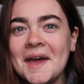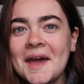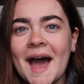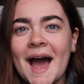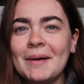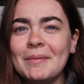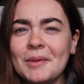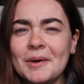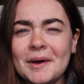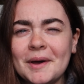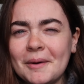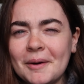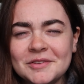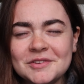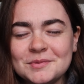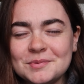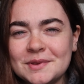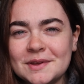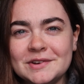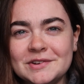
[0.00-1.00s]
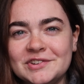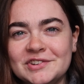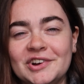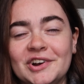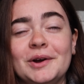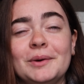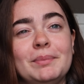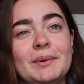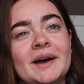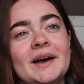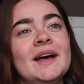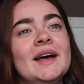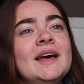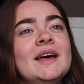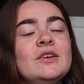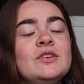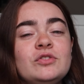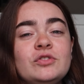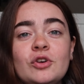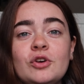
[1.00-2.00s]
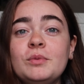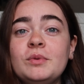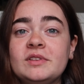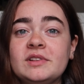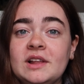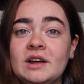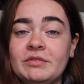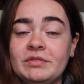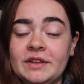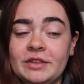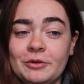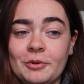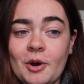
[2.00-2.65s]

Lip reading: I'm not 100% sure, but Sue was lovely.